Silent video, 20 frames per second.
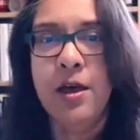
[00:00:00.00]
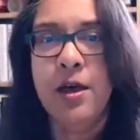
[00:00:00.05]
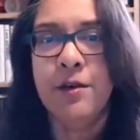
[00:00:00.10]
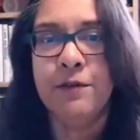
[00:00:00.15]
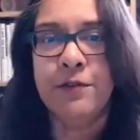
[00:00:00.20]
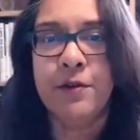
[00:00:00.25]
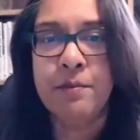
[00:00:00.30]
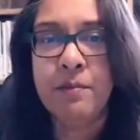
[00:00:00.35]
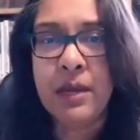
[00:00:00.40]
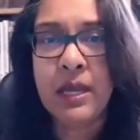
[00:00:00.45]

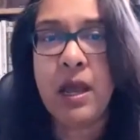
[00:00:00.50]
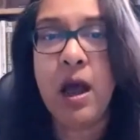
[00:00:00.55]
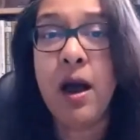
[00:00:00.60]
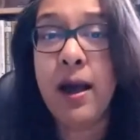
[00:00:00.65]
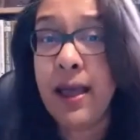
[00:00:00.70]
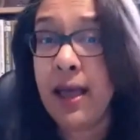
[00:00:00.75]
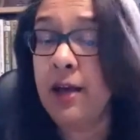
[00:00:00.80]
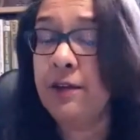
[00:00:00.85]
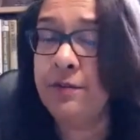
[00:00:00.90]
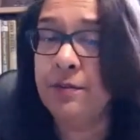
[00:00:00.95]
For me, I
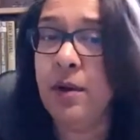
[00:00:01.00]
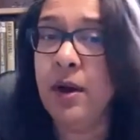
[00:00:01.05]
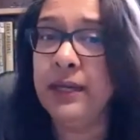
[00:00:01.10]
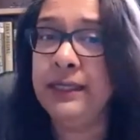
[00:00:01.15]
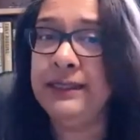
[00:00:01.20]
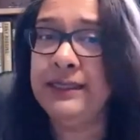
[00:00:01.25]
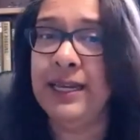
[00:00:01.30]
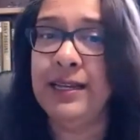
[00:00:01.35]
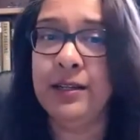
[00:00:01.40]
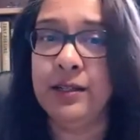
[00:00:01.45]
have my
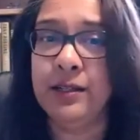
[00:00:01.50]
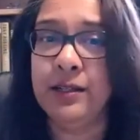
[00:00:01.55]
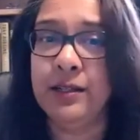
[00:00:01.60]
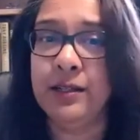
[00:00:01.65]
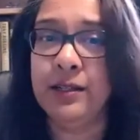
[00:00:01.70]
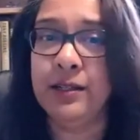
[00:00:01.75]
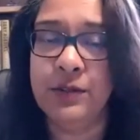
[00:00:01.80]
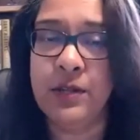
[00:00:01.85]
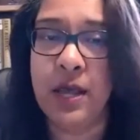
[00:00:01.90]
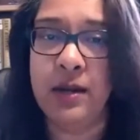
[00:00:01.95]
10 out
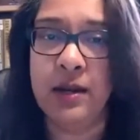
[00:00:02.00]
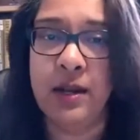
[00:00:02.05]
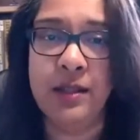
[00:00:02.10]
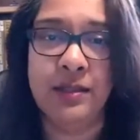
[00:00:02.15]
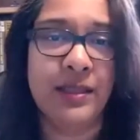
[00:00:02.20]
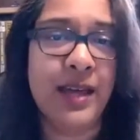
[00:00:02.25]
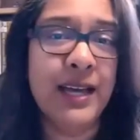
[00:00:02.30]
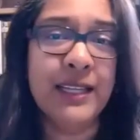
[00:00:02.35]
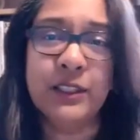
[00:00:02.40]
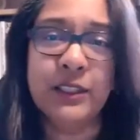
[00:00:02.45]
of 10, and
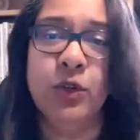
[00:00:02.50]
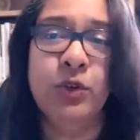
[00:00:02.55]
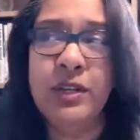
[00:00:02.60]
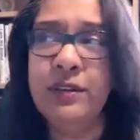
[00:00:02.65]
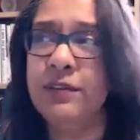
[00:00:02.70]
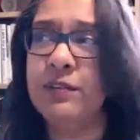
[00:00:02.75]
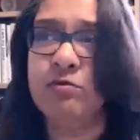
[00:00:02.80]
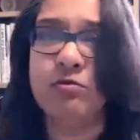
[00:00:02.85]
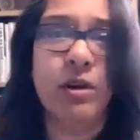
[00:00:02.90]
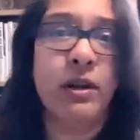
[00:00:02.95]
that's not
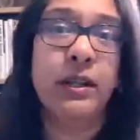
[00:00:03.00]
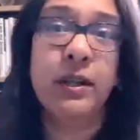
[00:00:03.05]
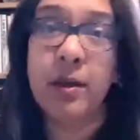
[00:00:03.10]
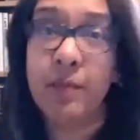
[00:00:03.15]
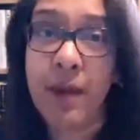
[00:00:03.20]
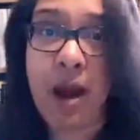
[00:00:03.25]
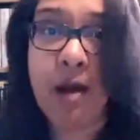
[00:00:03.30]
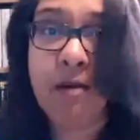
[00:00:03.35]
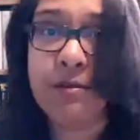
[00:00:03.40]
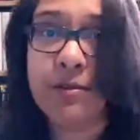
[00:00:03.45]
even running a
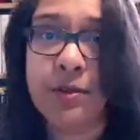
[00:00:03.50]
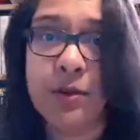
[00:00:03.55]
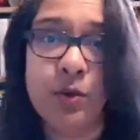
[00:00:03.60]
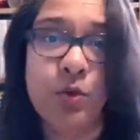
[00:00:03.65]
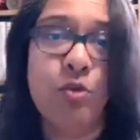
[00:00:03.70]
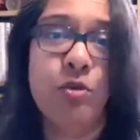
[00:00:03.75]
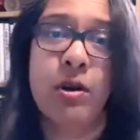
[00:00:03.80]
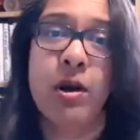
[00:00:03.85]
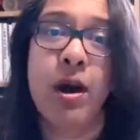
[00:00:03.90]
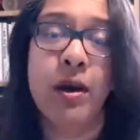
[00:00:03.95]
marathon
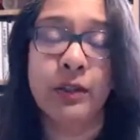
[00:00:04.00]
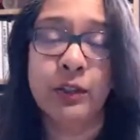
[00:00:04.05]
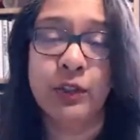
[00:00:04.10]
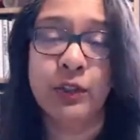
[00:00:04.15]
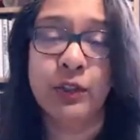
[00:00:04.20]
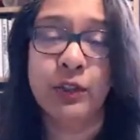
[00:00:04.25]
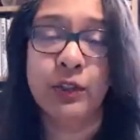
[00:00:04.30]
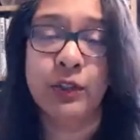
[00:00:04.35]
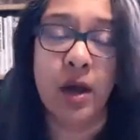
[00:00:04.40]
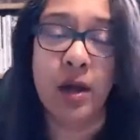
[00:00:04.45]
or an,
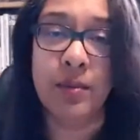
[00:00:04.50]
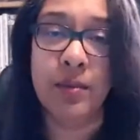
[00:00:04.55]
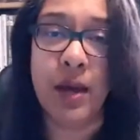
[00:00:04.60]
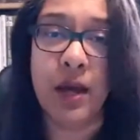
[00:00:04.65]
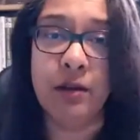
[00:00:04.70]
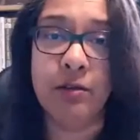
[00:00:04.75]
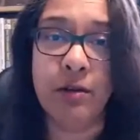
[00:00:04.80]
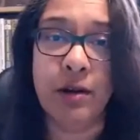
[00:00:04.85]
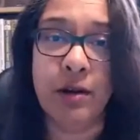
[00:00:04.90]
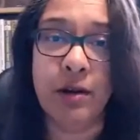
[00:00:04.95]
doing an
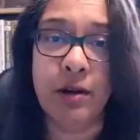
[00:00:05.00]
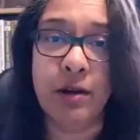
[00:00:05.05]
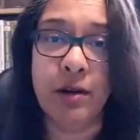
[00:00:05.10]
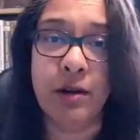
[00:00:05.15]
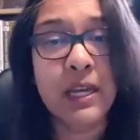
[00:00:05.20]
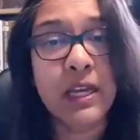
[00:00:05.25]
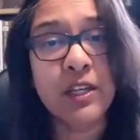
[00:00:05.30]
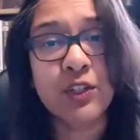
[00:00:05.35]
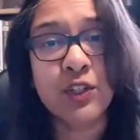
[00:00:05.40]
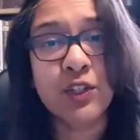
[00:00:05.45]
Ironman, right? For
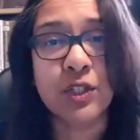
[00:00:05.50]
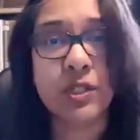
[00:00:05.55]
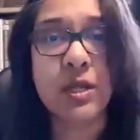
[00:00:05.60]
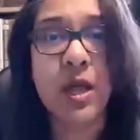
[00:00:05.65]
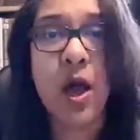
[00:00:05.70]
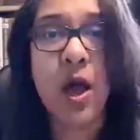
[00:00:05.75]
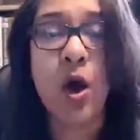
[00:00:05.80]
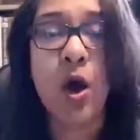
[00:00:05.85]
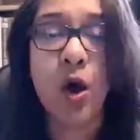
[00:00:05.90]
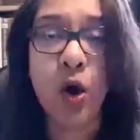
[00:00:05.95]
me, it's just
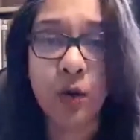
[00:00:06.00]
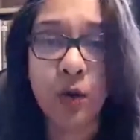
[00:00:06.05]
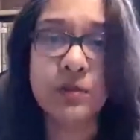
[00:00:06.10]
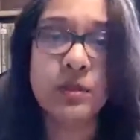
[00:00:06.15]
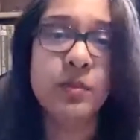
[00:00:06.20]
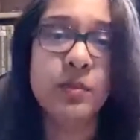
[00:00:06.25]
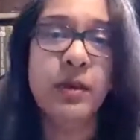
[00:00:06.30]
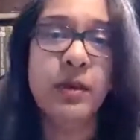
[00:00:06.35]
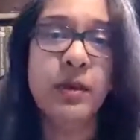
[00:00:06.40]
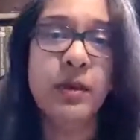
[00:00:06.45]

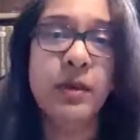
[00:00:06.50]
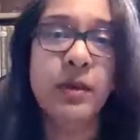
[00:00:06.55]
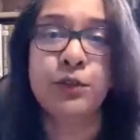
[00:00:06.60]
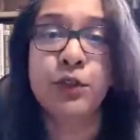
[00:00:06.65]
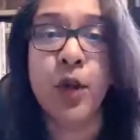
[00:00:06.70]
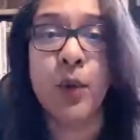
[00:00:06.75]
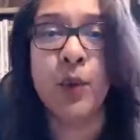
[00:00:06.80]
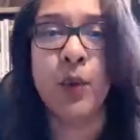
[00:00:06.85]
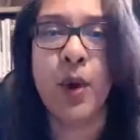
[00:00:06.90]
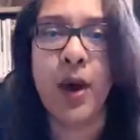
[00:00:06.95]
optimal health,
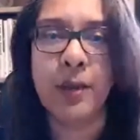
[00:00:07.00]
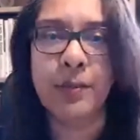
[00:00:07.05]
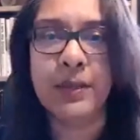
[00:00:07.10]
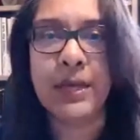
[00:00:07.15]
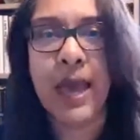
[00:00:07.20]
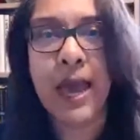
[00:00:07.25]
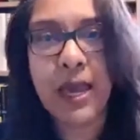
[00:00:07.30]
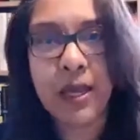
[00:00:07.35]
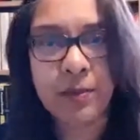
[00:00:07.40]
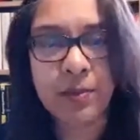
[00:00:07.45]
knowing what I'm
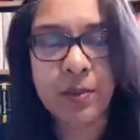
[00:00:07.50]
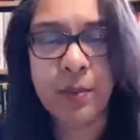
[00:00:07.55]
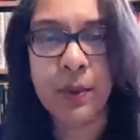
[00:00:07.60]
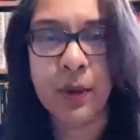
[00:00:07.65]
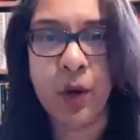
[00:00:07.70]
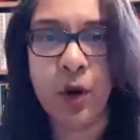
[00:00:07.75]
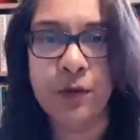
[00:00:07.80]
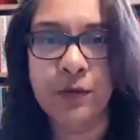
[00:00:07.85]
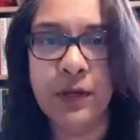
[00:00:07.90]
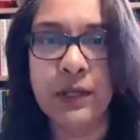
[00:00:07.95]

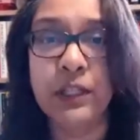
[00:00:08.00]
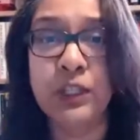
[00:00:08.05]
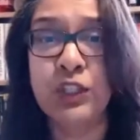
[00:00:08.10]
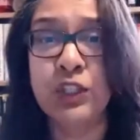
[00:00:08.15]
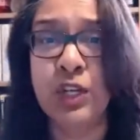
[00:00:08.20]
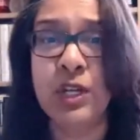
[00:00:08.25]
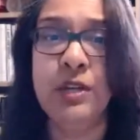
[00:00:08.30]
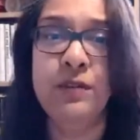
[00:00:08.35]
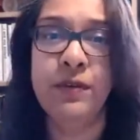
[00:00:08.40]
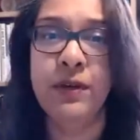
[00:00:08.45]
capable of and
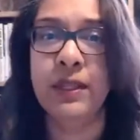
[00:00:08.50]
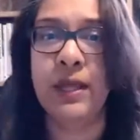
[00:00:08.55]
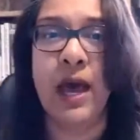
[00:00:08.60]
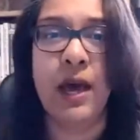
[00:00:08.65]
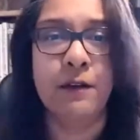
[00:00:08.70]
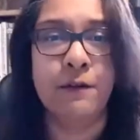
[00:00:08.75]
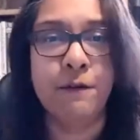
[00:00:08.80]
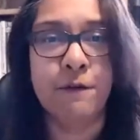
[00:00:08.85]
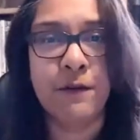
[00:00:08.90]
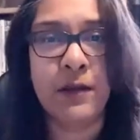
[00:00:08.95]
achieving
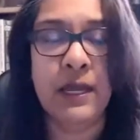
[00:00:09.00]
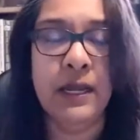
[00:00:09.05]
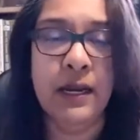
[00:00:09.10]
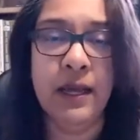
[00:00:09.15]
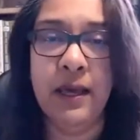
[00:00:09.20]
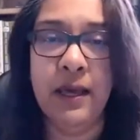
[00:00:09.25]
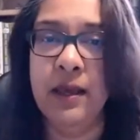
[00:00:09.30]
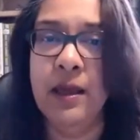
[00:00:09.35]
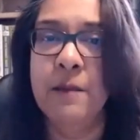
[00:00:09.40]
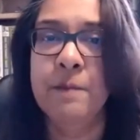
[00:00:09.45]
that and
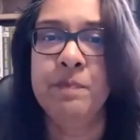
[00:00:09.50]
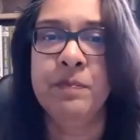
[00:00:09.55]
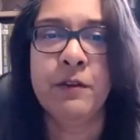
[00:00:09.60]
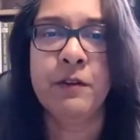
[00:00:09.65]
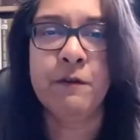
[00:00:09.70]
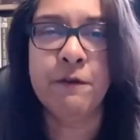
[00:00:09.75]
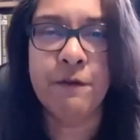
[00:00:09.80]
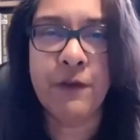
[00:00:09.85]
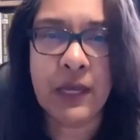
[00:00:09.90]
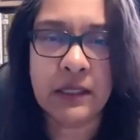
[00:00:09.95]
feeling
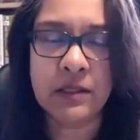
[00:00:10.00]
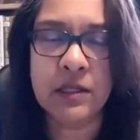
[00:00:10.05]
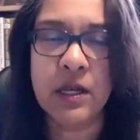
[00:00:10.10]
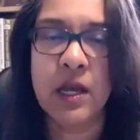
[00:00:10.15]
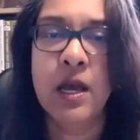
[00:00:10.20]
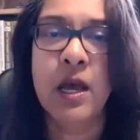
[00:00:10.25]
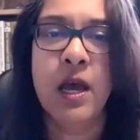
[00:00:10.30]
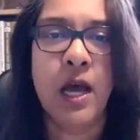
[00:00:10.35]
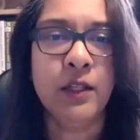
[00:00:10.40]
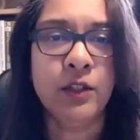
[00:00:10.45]
fit
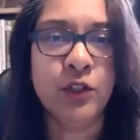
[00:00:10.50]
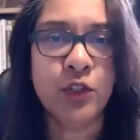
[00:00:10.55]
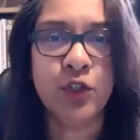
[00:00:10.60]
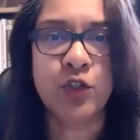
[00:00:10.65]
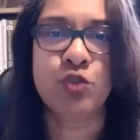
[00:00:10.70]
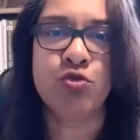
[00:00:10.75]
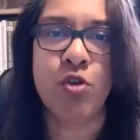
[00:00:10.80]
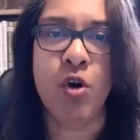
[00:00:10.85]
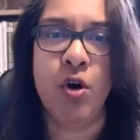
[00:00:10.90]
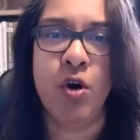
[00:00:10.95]
and
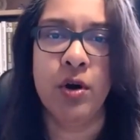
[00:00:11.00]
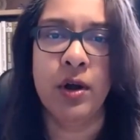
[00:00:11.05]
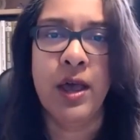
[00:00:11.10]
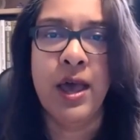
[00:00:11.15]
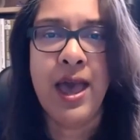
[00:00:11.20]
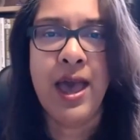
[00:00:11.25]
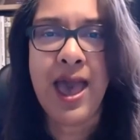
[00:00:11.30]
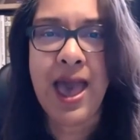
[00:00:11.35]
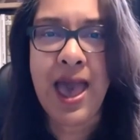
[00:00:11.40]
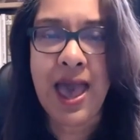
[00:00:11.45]
strong,
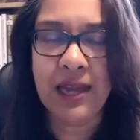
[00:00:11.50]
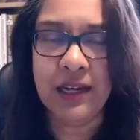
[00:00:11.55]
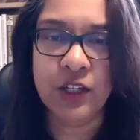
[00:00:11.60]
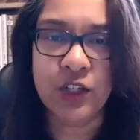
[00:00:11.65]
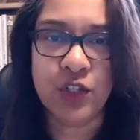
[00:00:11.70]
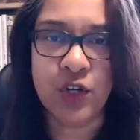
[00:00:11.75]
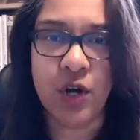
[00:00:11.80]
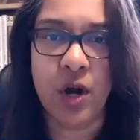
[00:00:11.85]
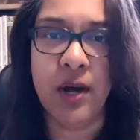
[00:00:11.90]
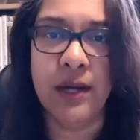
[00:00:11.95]

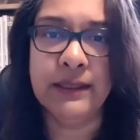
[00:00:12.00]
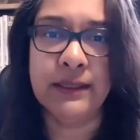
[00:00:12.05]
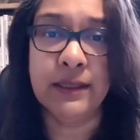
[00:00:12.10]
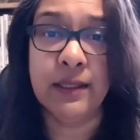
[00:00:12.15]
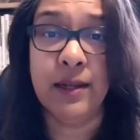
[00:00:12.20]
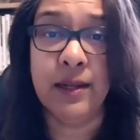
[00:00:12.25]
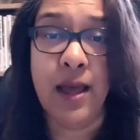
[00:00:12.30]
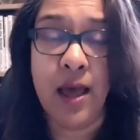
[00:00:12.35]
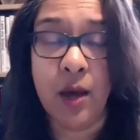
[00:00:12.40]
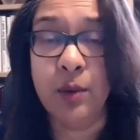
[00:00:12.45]
energized
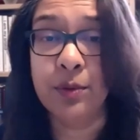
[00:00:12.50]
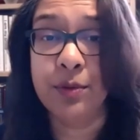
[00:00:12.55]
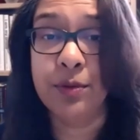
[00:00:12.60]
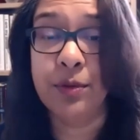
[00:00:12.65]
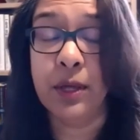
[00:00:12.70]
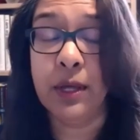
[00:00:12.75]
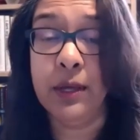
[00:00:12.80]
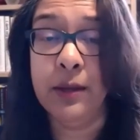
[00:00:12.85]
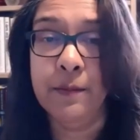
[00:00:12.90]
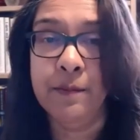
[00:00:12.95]
and
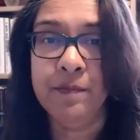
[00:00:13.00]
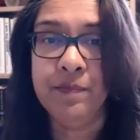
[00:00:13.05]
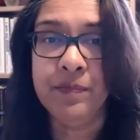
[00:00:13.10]
healthy.